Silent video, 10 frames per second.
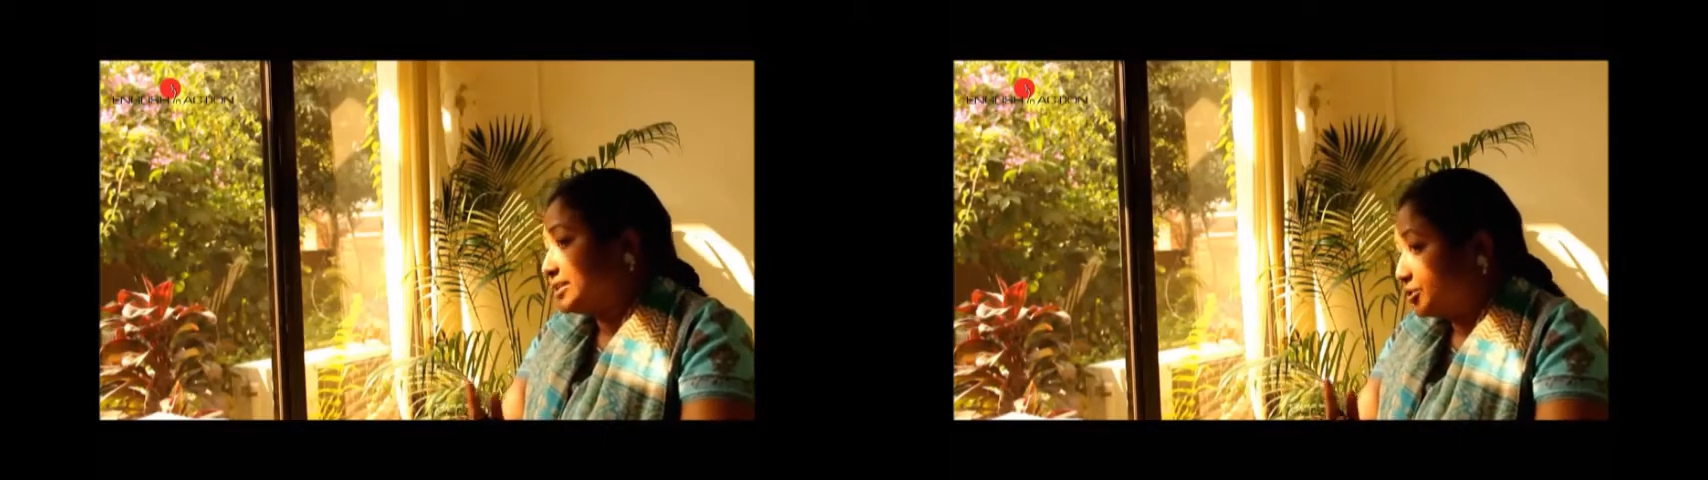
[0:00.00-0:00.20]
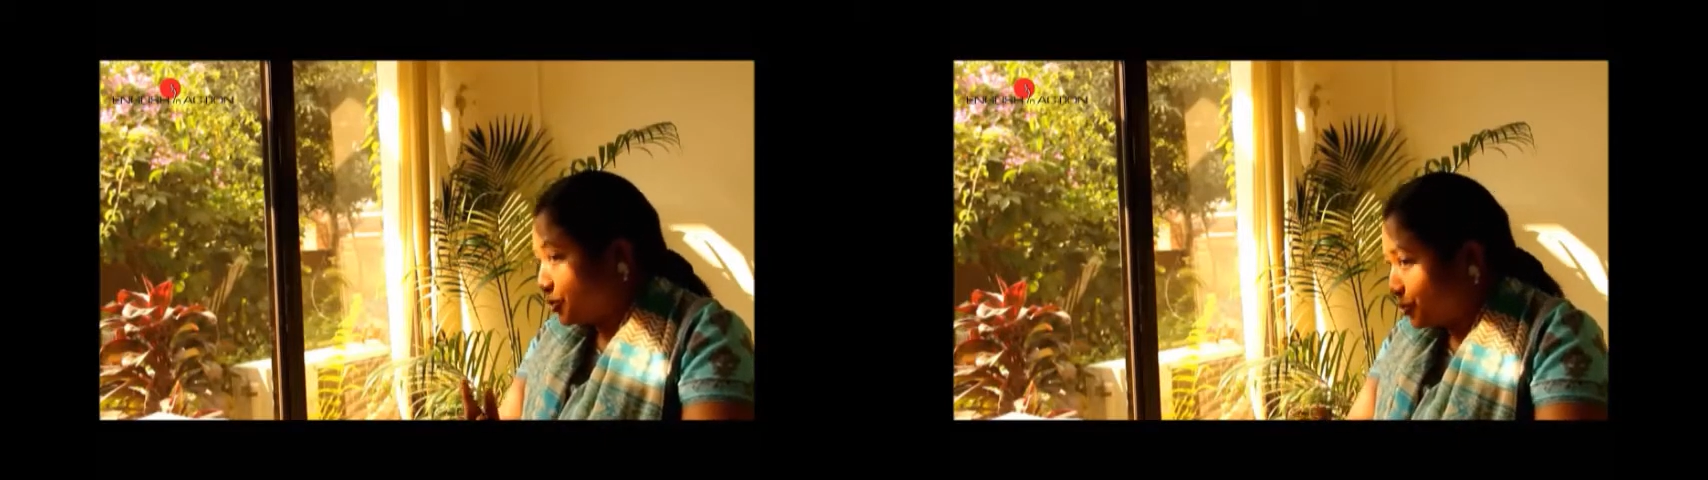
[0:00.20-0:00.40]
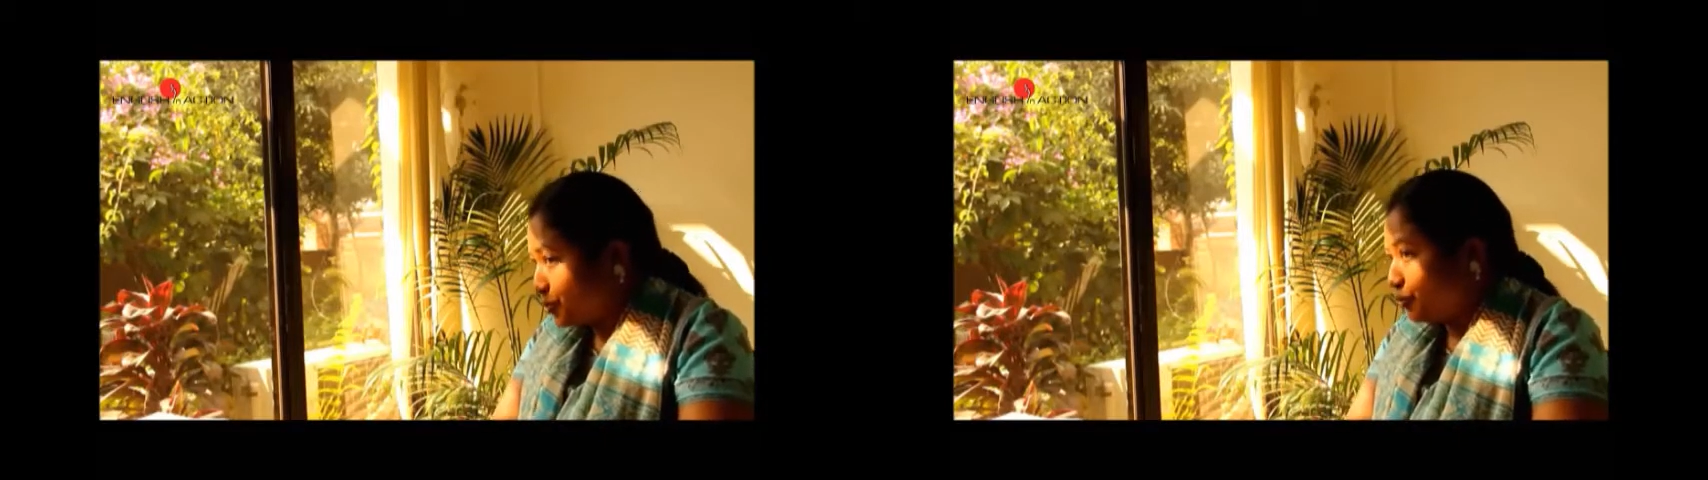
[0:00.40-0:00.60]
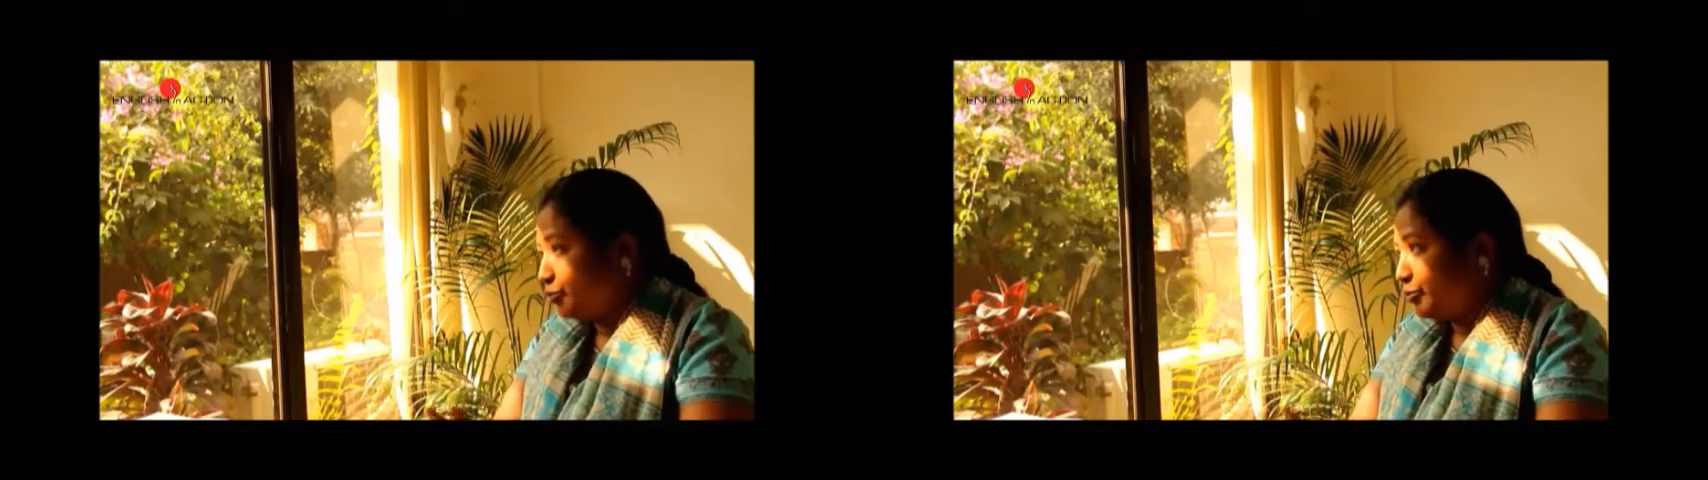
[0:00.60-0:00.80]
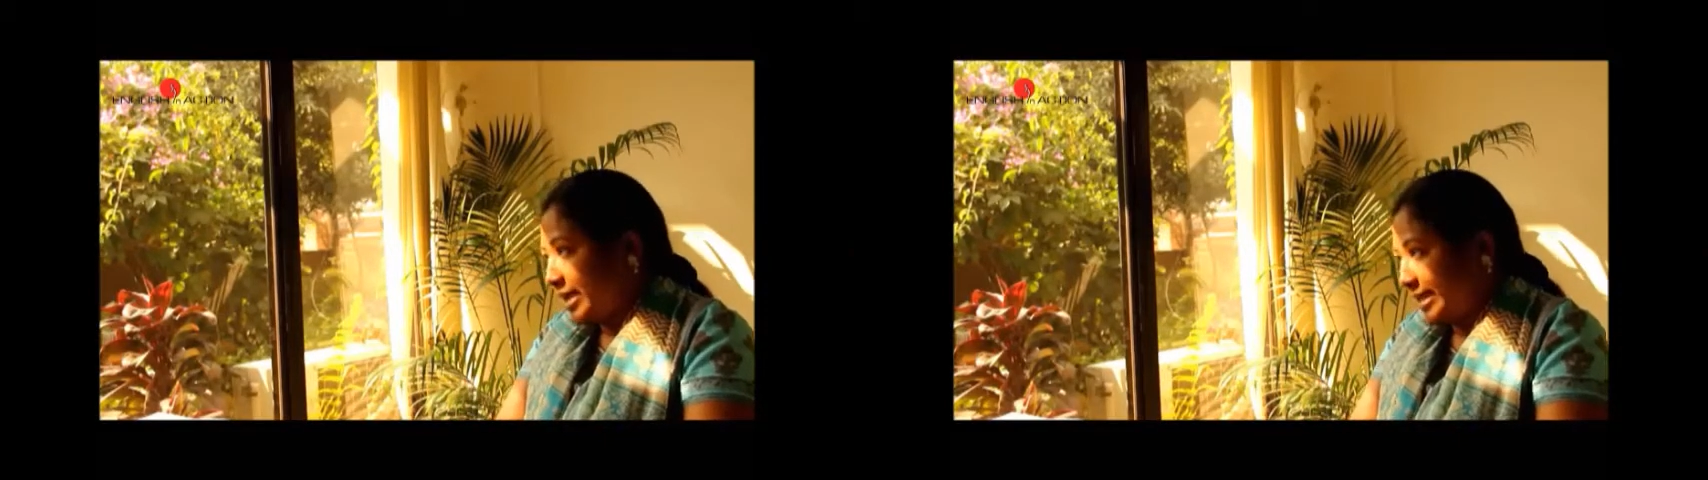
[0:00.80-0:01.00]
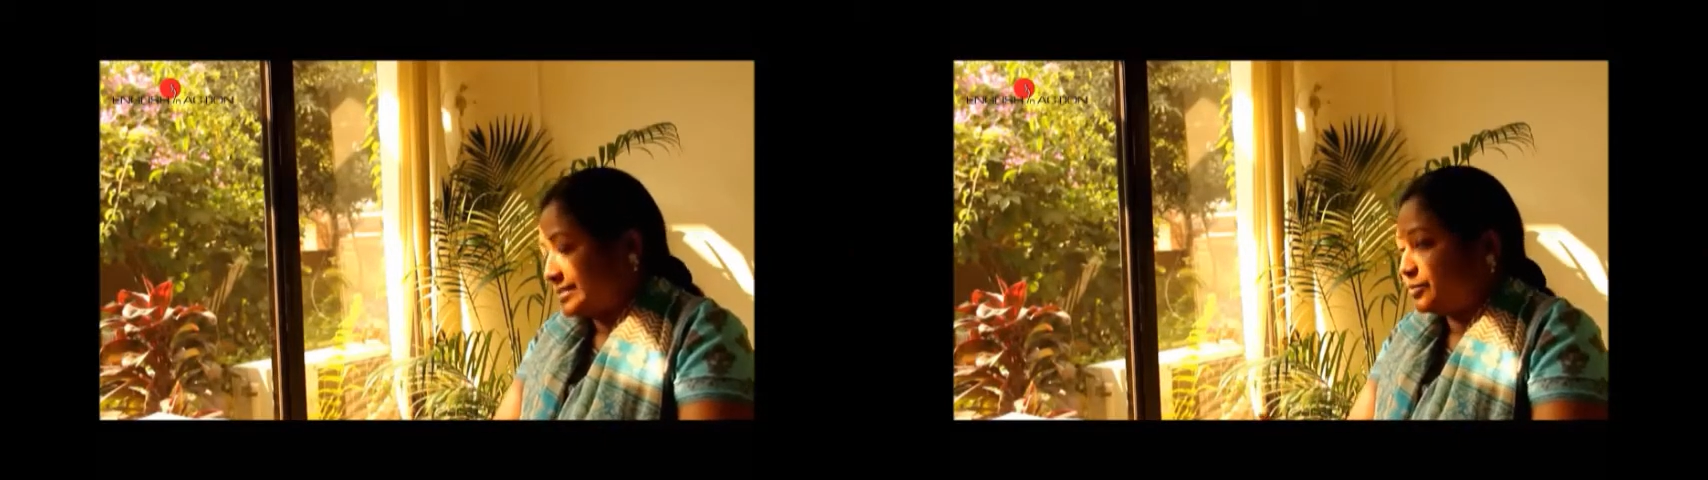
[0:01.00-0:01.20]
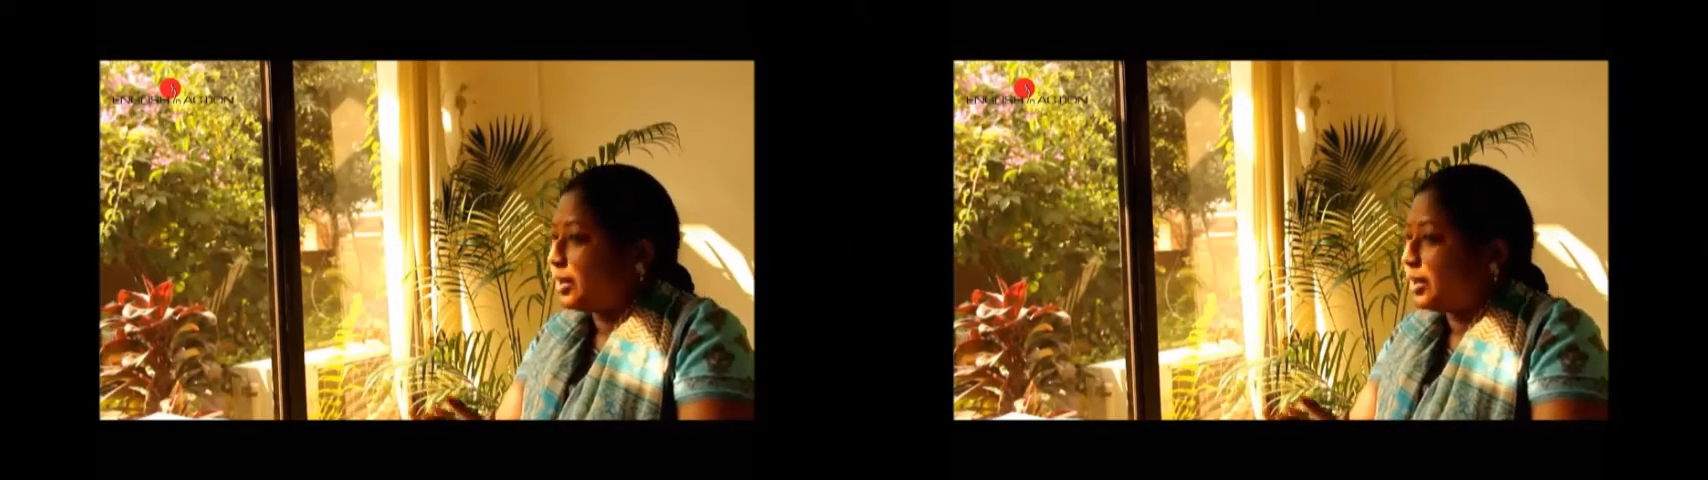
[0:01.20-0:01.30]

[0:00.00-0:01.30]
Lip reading: in two ways.